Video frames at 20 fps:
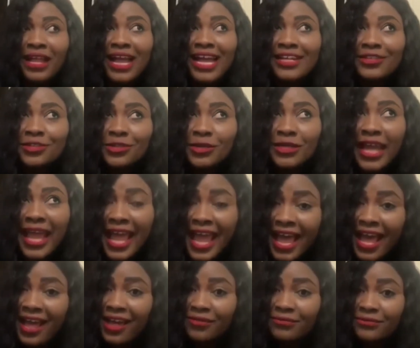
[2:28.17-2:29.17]
I don't
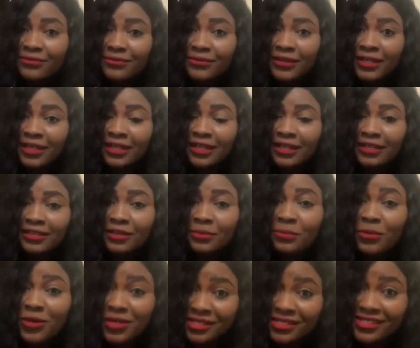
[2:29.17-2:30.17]
have the
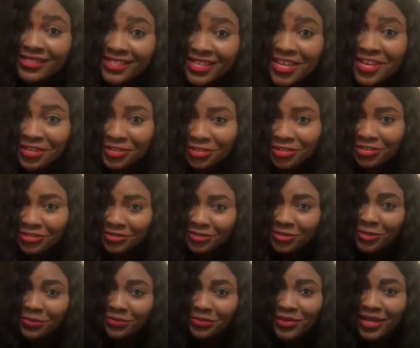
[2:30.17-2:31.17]
prestige
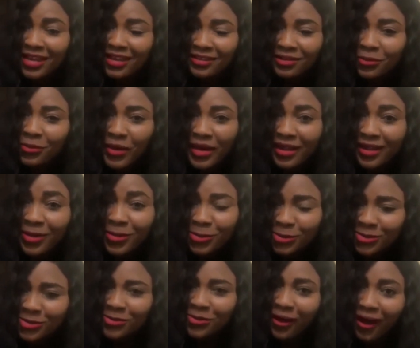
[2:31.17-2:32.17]
to be anywhere
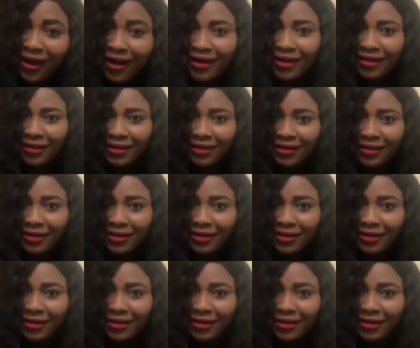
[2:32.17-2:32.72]
close to her.